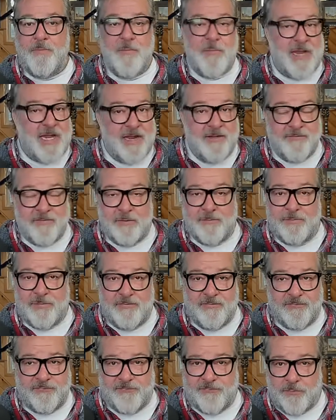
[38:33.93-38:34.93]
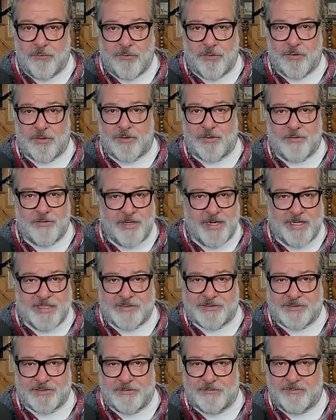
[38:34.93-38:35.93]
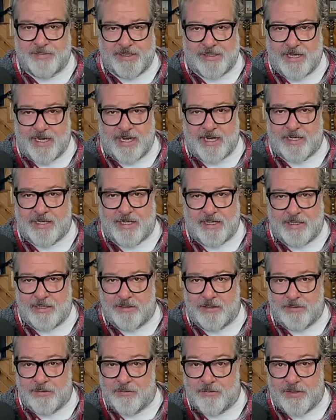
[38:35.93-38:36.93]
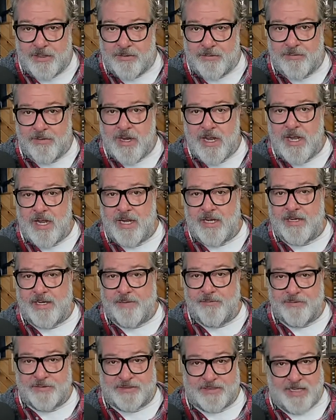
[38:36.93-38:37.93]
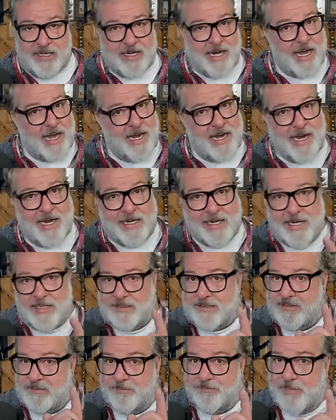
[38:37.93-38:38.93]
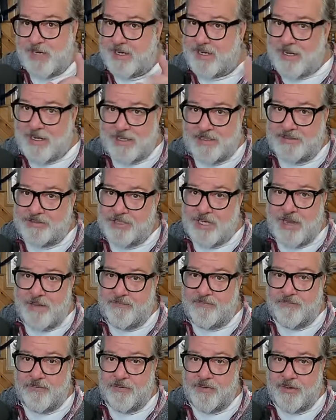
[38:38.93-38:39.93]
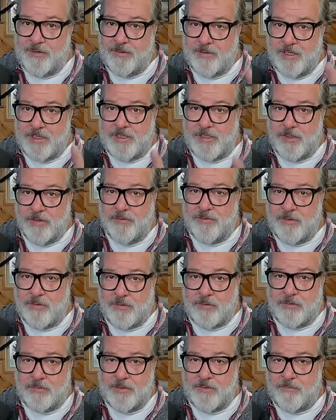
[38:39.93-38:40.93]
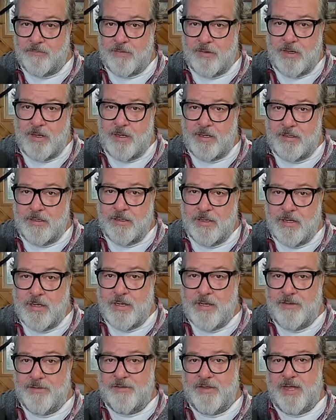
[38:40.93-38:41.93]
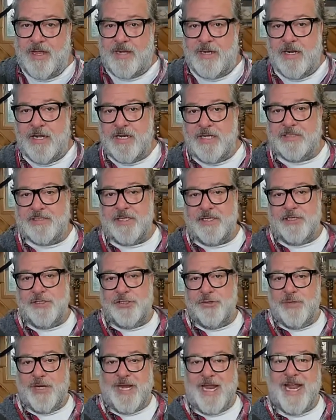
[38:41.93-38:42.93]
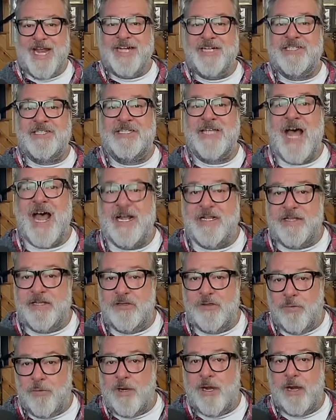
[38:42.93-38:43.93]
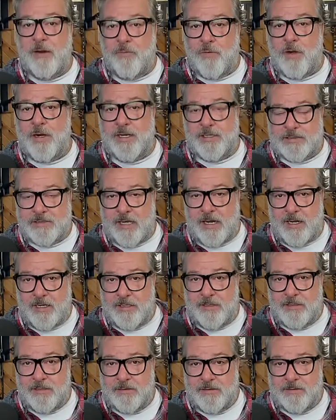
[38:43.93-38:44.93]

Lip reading: Even before creation began, he knew you, and he was like, I got a job for you, and you're the only one that is going to do it exactly the way I want it done.